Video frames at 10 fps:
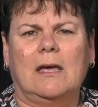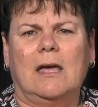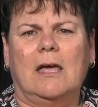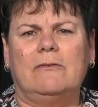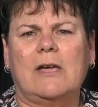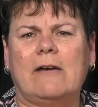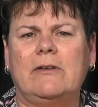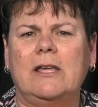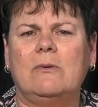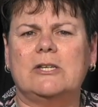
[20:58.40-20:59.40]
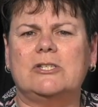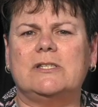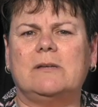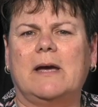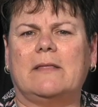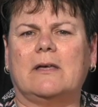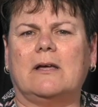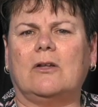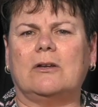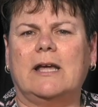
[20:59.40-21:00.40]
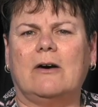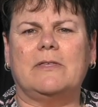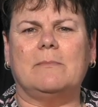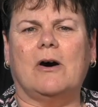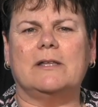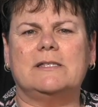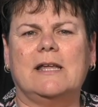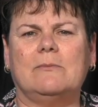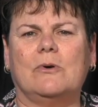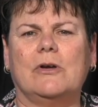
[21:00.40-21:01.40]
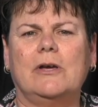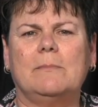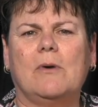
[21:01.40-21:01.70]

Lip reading: If you have any questions about the Loddon Healthy Minds Network,